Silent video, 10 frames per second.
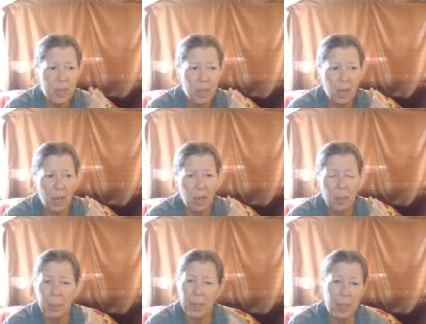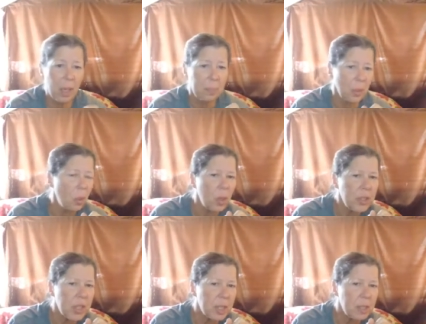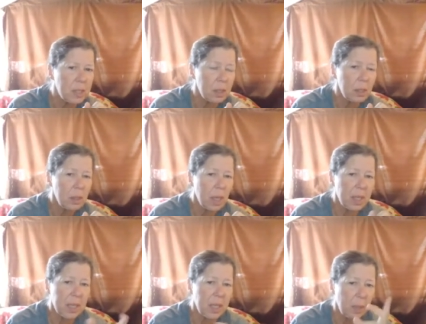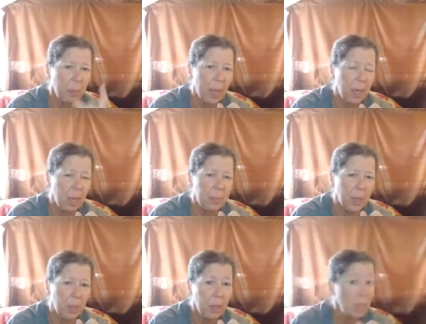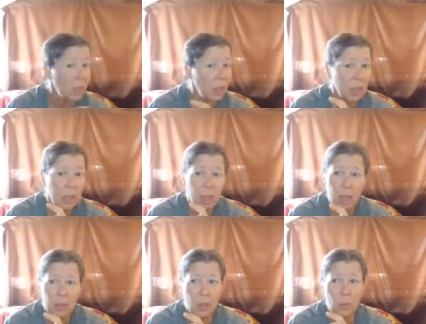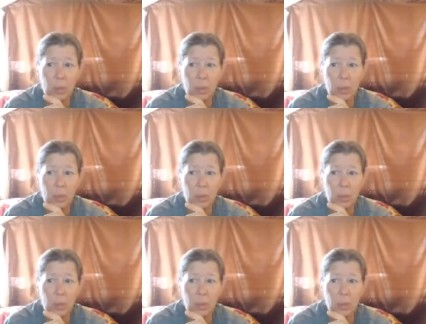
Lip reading: And picking up the horses and taking them back up there. The